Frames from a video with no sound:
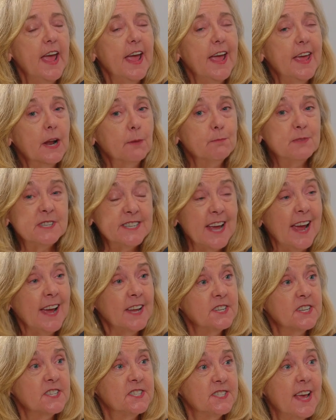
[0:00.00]
And I'm
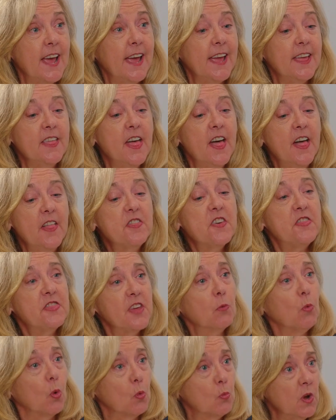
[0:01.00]
sad to say that
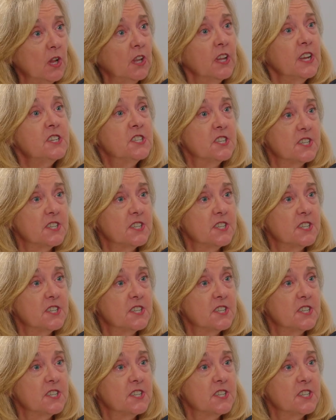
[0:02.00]
they were willing